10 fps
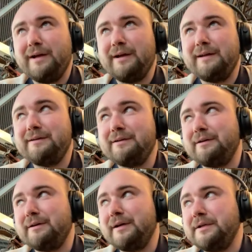and
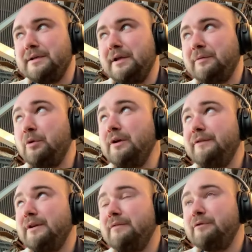uh, and it's more or
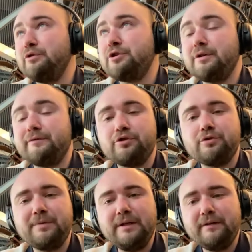less an evolution of the Jubilé.